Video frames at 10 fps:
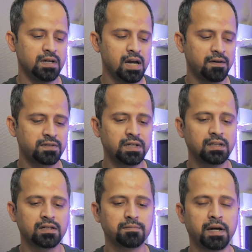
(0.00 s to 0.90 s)
I've seen
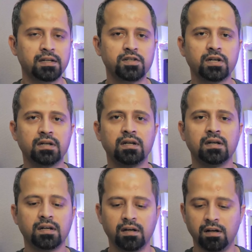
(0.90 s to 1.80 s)
this packaging
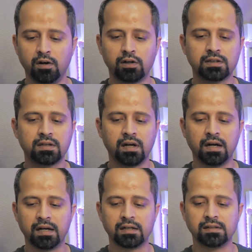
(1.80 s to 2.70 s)
a lot,
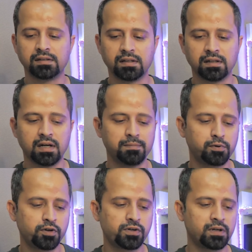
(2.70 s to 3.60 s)
and I
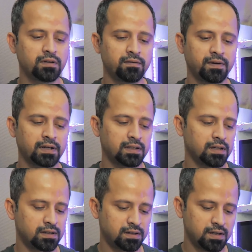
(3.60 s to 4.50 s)
appreciate the fact
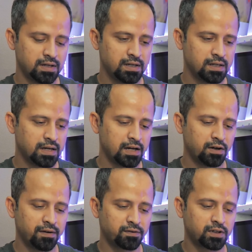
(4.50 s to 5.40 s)
that I
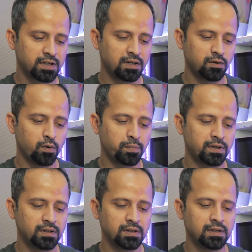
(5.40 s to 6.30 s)
don't have to cut it
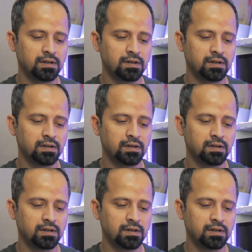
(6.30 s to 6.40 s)
open.